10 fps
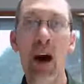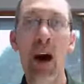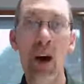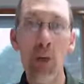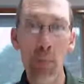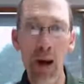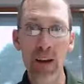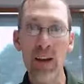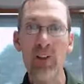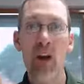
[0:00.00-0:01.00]
Our
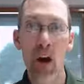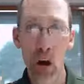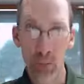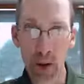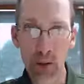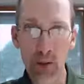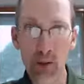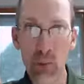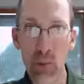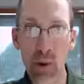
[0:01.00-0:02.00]
bodies are
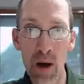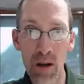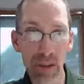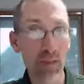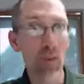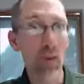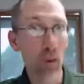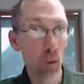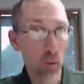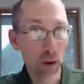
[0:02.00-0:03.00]
perishable bodies.
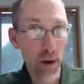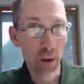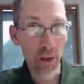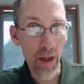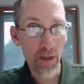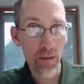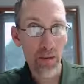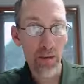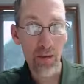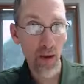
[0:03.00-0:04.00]
We know that,
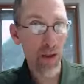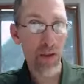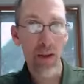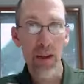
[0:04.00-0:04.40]
right?